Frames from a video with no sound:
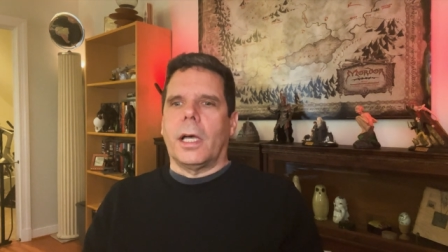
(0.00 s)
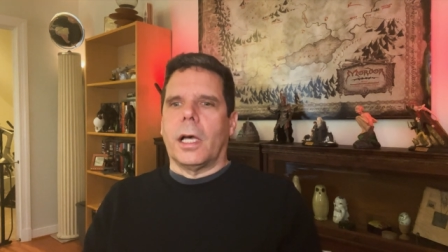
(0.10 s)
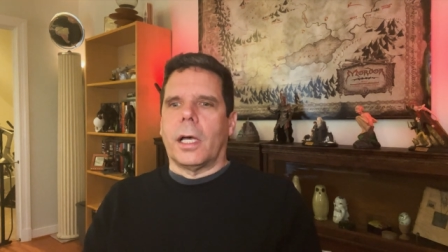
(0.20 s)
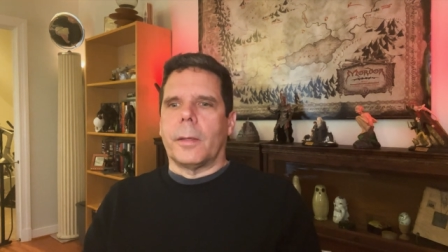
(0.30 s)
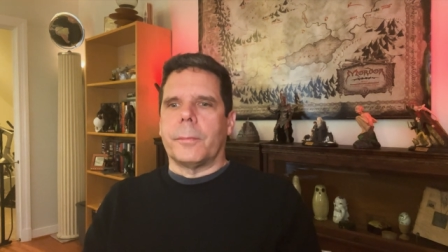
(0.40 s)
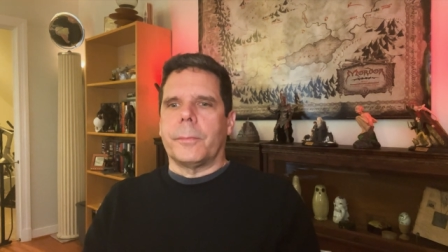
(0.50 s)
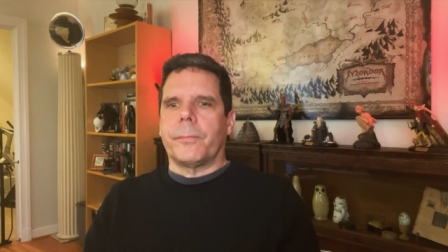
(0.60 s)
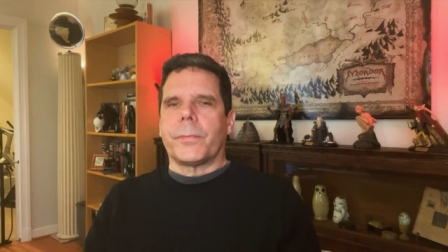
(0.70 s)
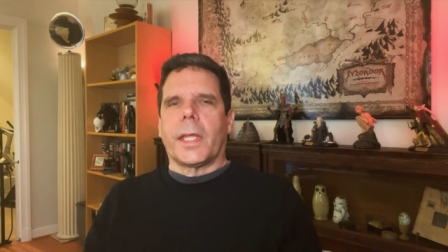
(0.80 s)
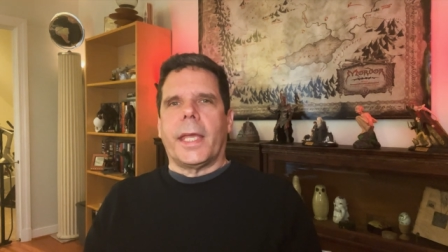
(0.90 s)
Um,
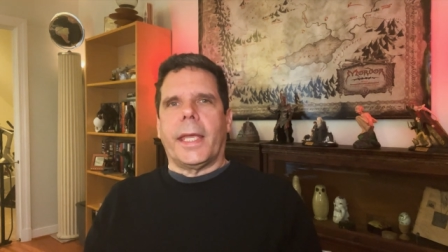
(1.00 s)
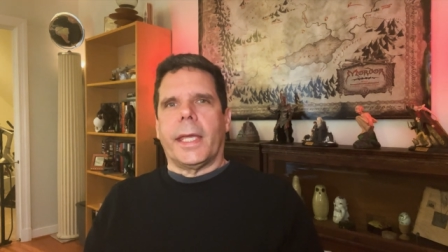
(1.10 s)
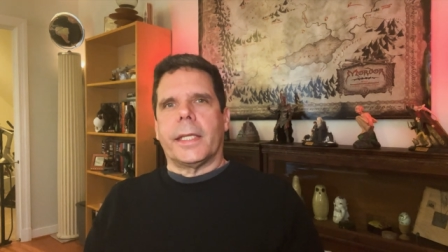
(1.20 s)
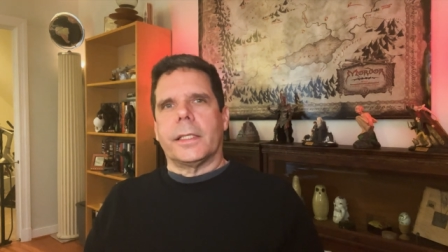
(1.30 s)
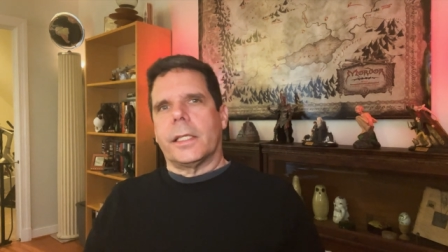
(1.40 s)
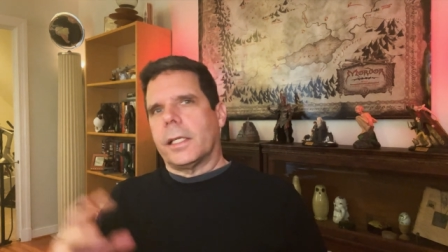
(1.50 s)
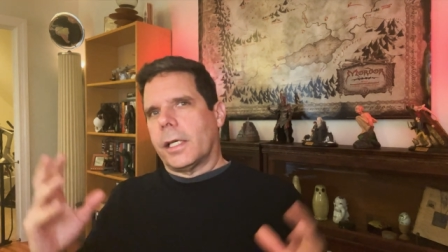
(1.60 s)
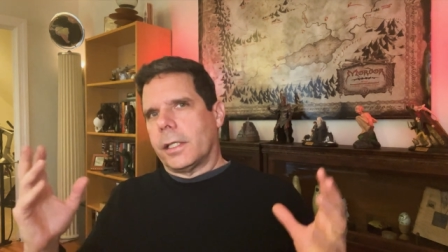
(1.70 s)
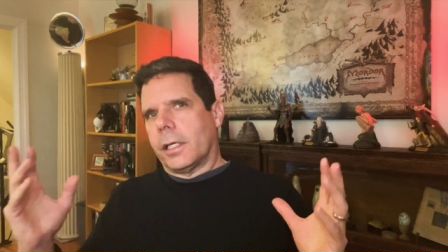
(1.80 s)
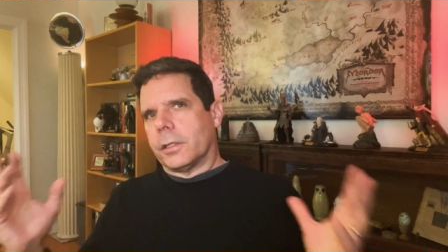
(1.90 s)

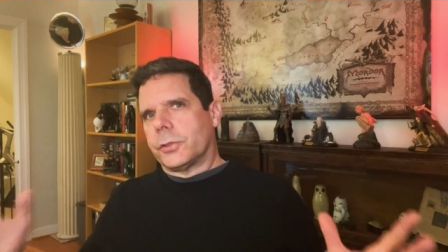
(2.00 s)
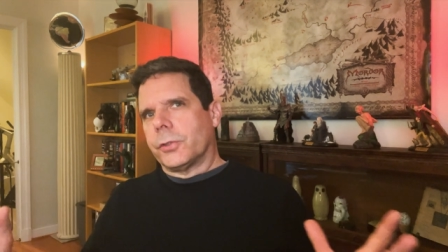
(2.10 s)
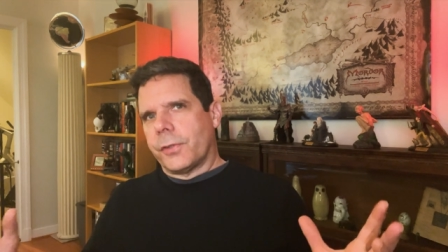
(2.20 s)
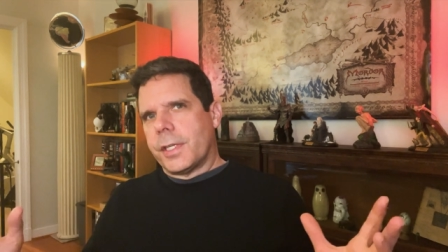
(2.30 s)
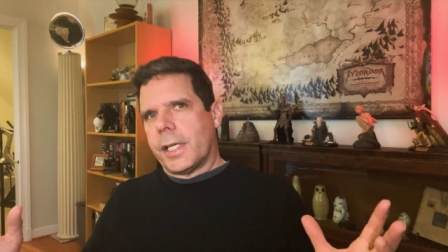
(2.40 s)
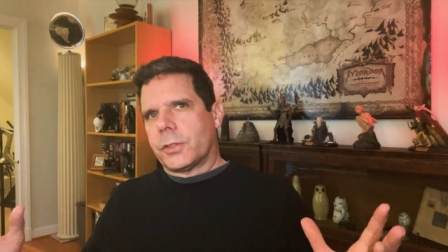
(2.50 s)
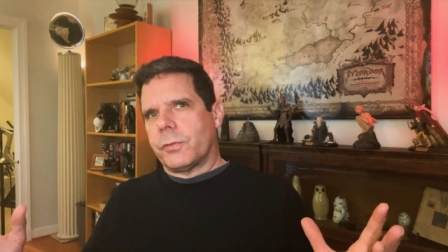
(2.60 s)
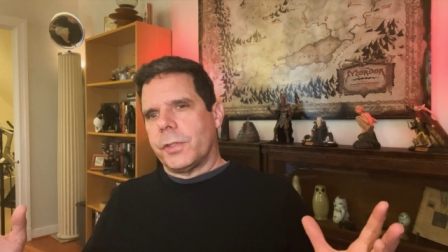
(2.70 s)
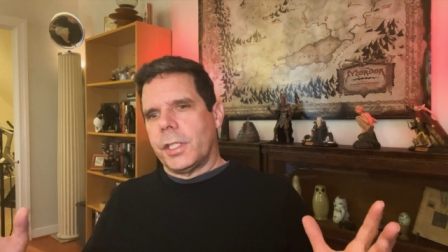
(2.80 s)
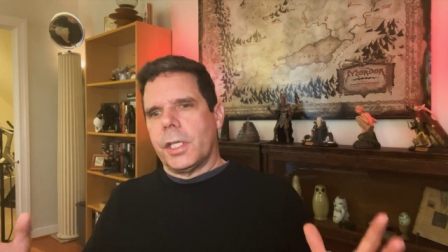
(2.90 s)
and until the next
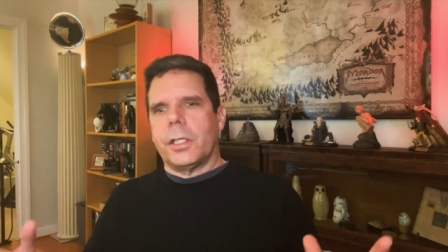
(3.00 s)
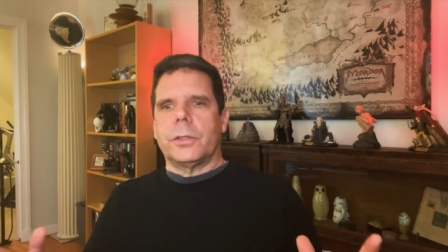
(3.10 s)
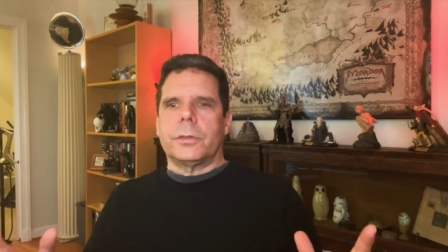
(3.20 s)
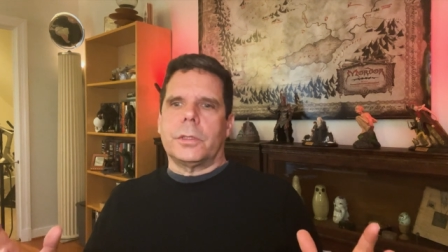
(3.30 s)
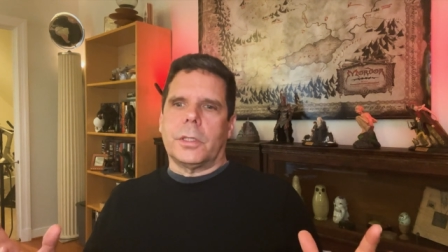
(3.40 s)
video,